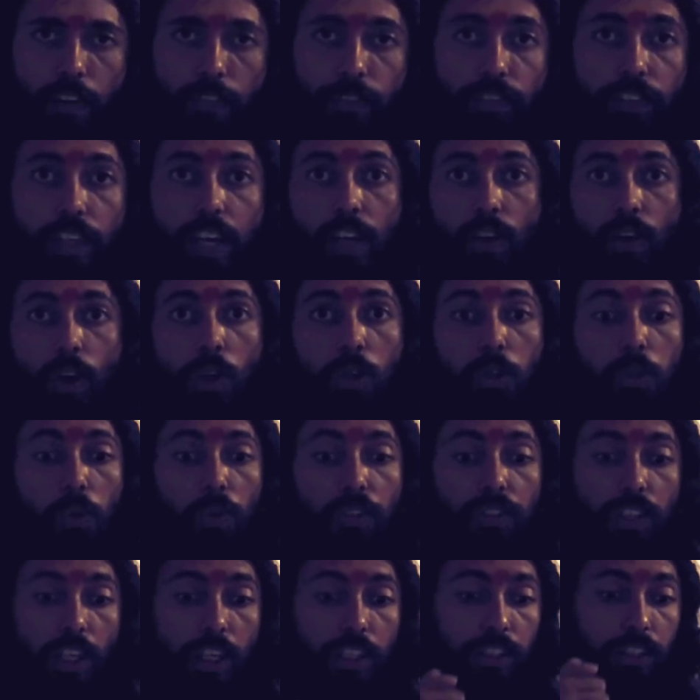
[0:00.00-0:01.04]
Then
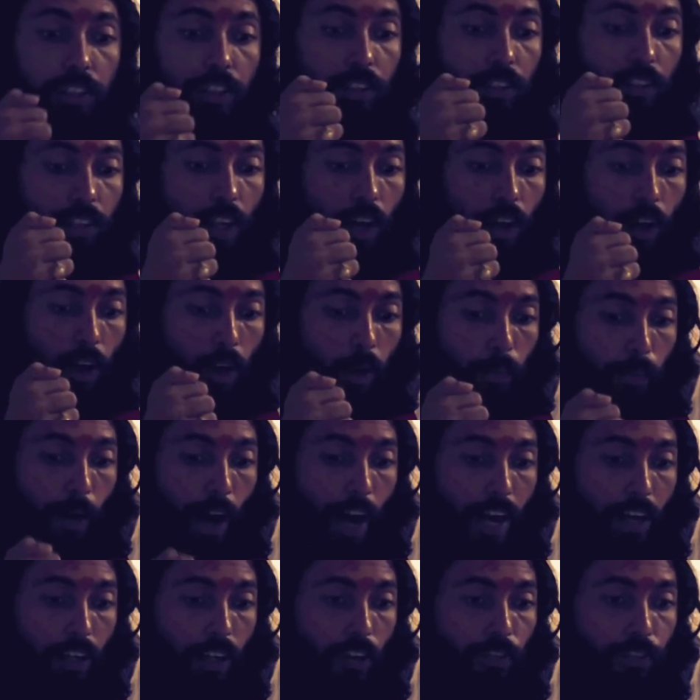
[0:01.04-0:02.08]
also just the
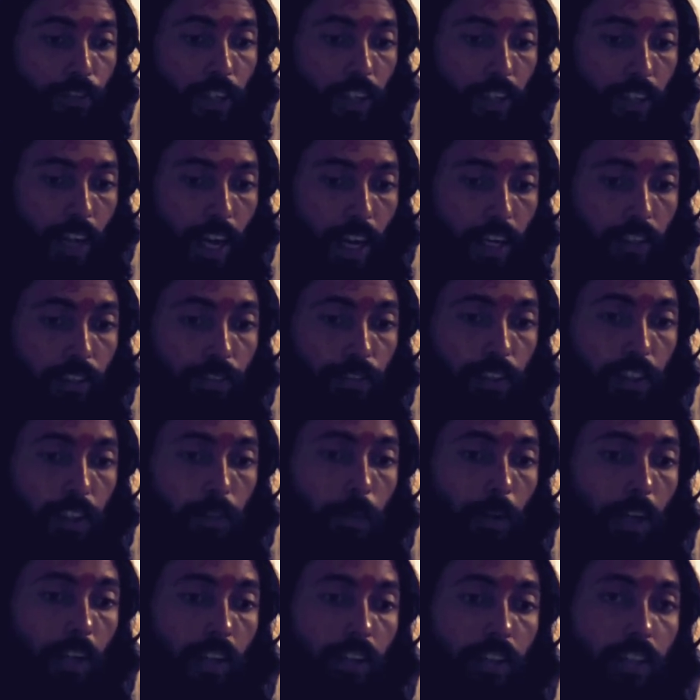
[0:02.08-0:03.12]
mic of ANI is
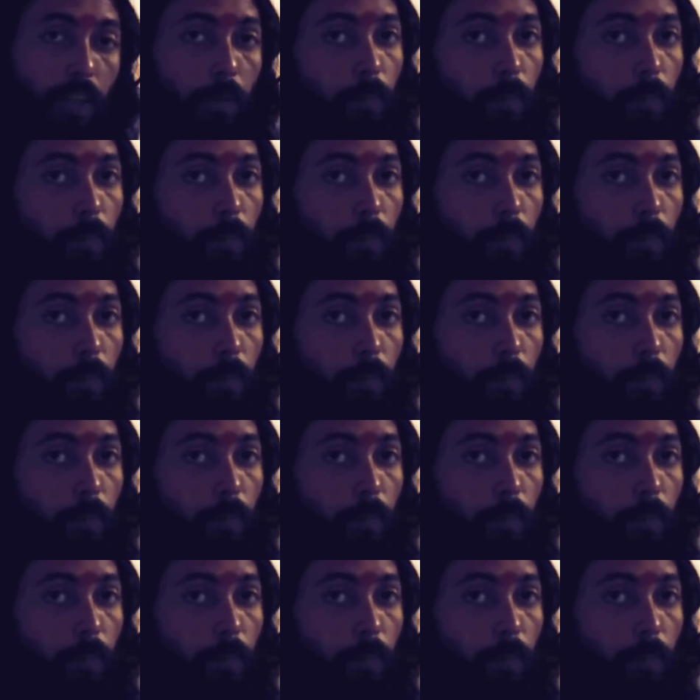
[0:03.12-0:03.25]
visible,